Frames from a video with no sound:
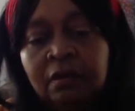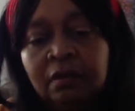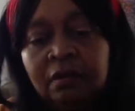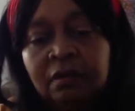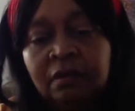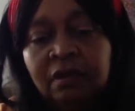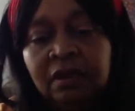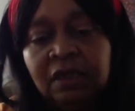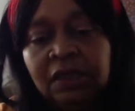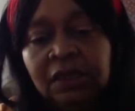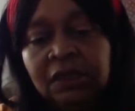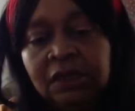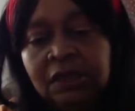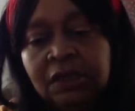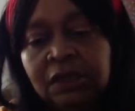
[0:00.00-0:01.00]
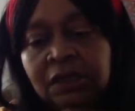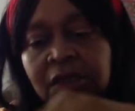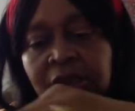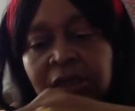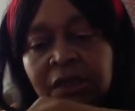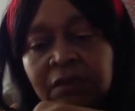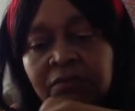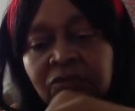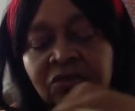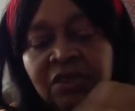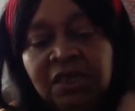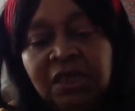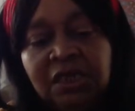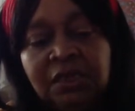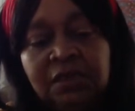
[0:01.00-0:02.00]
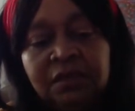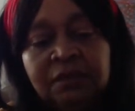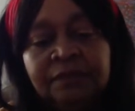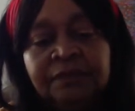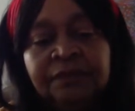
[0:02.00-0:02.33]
A little lettuce, a little more lettuce.